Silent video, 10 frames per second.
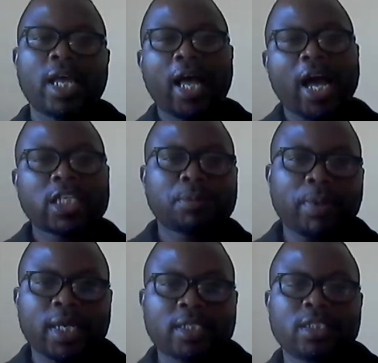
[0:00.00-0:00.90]

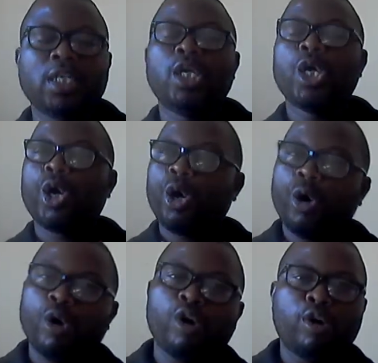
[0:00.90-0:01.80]
aspect
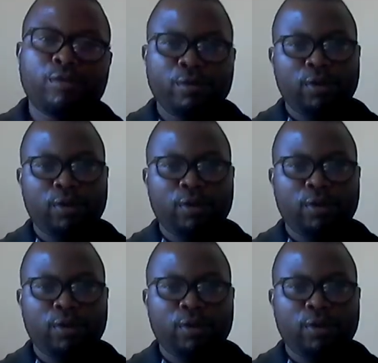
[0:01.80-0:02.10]
of